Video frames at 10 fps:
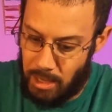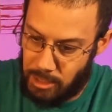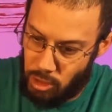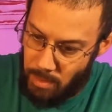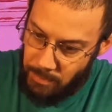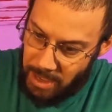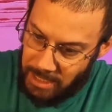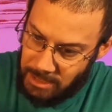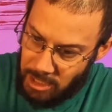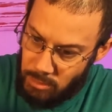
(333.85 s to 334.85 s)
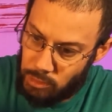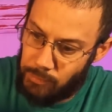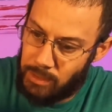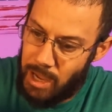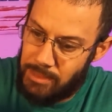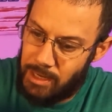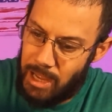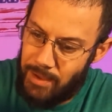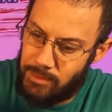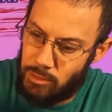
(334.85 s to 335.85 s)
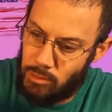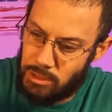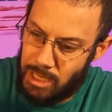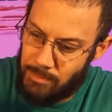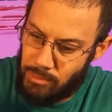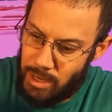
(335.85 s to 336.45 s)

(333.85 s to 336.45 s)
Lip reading: Here go my pennies. I almost forgot that I have to do the same